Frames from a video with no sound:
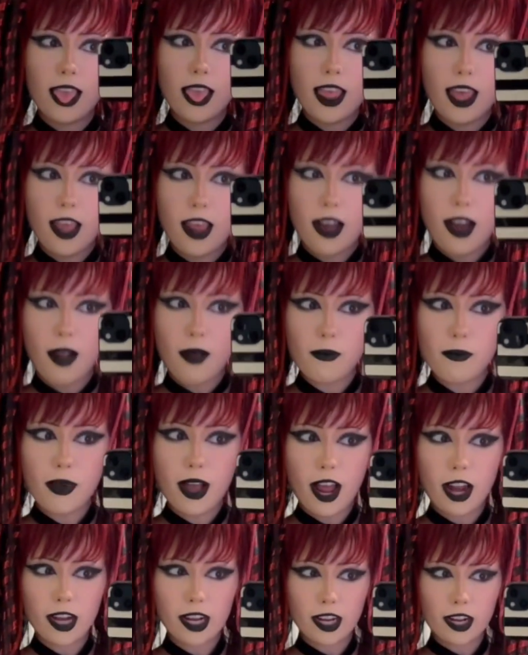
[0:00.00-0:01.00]
And I'm
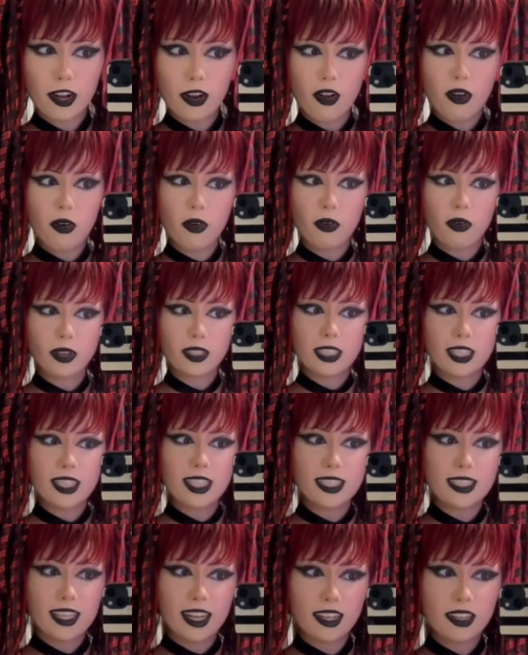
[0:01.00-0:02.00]
about to go to
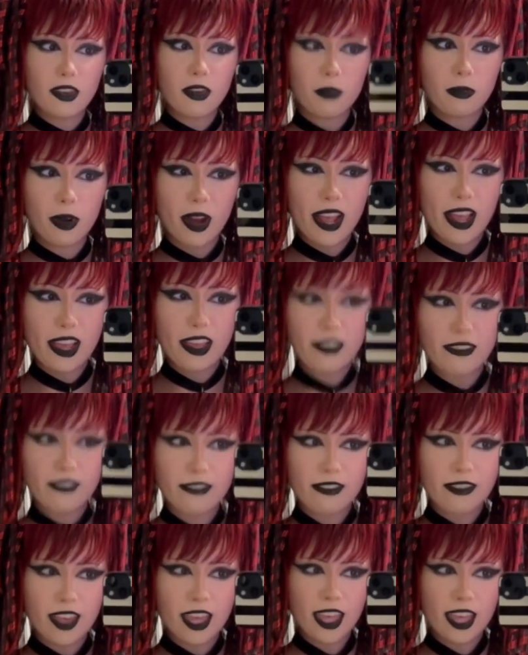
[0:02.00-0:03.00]
the techno
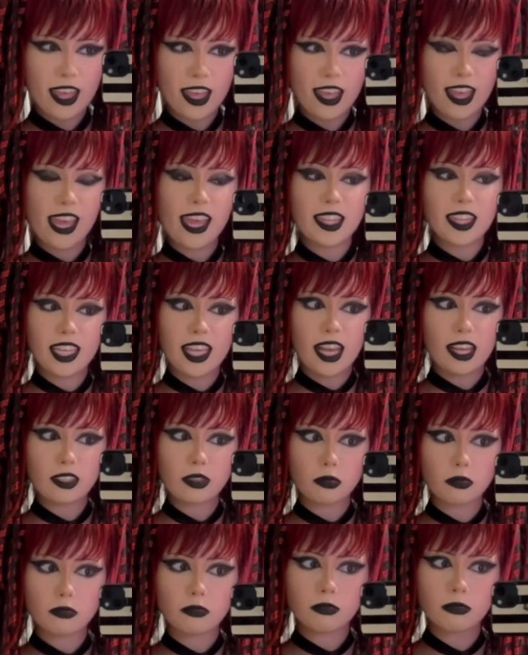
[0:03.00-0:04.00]
rave and the castle.